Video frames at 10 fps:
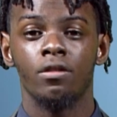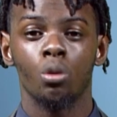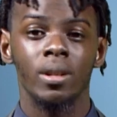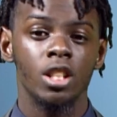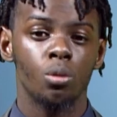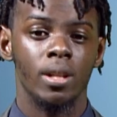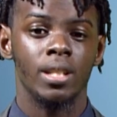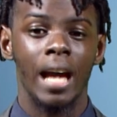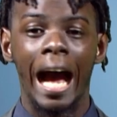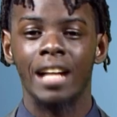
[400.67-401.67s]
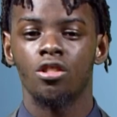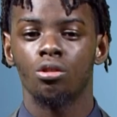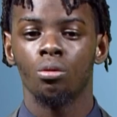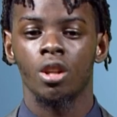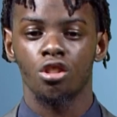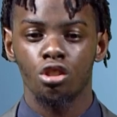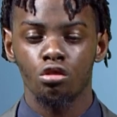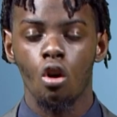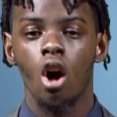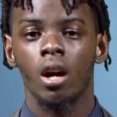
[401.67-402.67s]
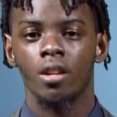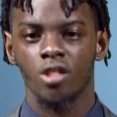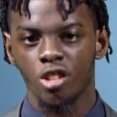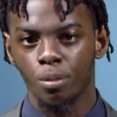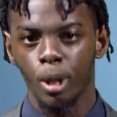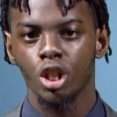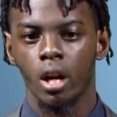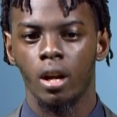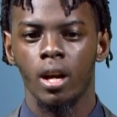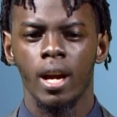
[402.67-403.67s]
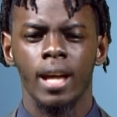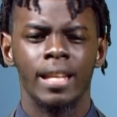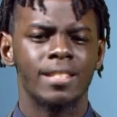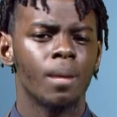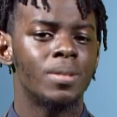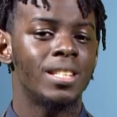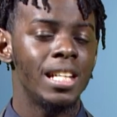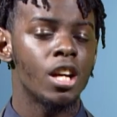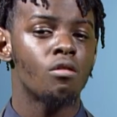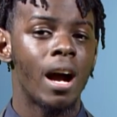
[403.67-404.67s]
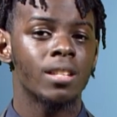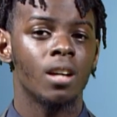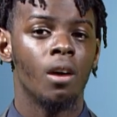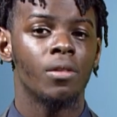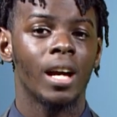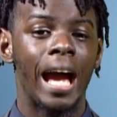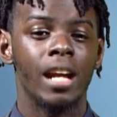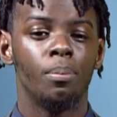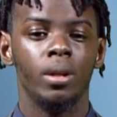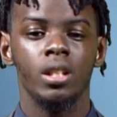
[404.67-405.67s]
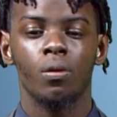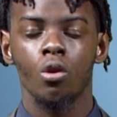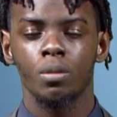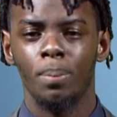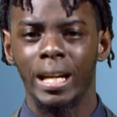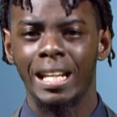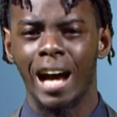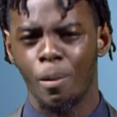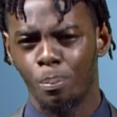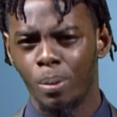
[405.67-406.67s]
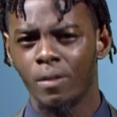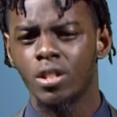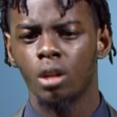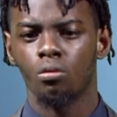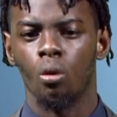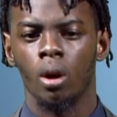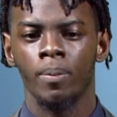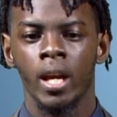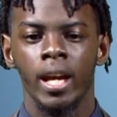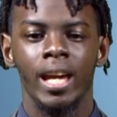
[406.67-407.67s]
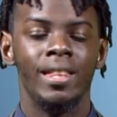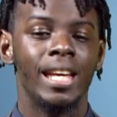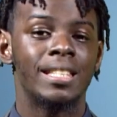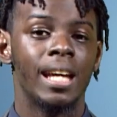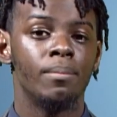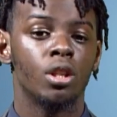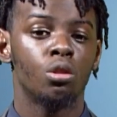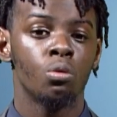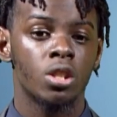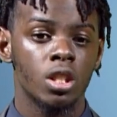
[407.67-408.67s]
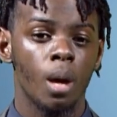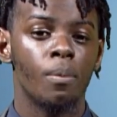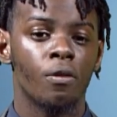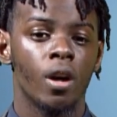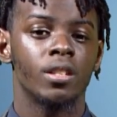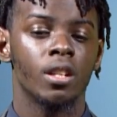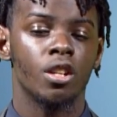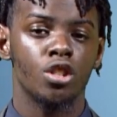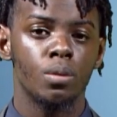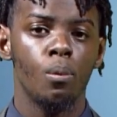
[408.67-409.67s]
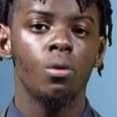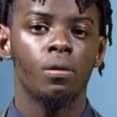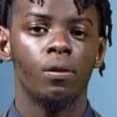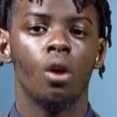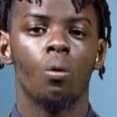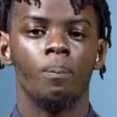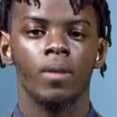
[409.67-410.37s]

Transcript: 2020 adds to the strong suspicion that some senior ranks of the Guyana police force played a pivotal role in the attempt to subvert the smooth flow